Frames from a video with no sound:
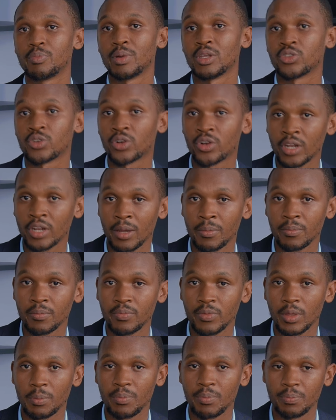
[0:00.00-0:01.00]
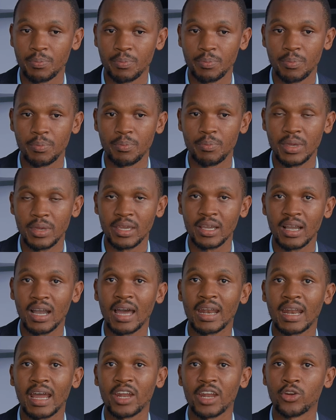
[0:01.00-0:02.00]
petroleum, the, being
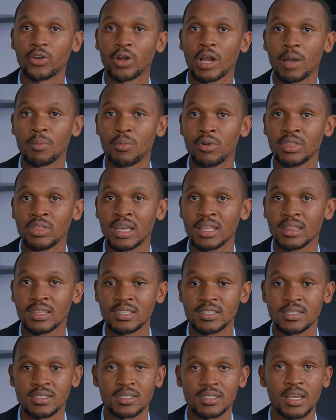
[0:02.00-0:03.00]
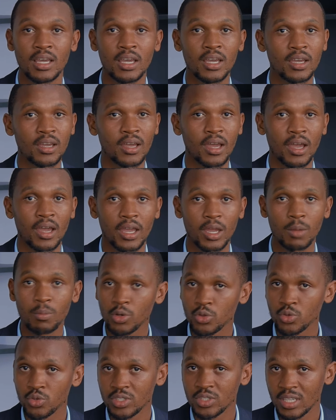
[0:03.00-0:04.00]
an hydrocarbon that is uh,
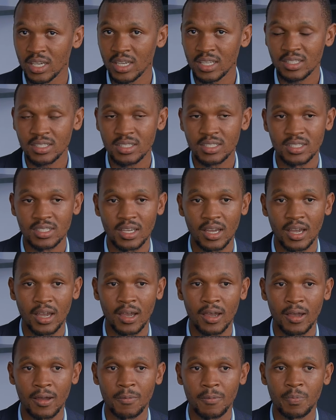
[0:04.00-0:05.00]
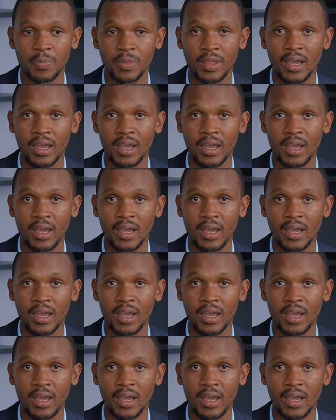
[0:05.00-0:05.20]
able to change uh,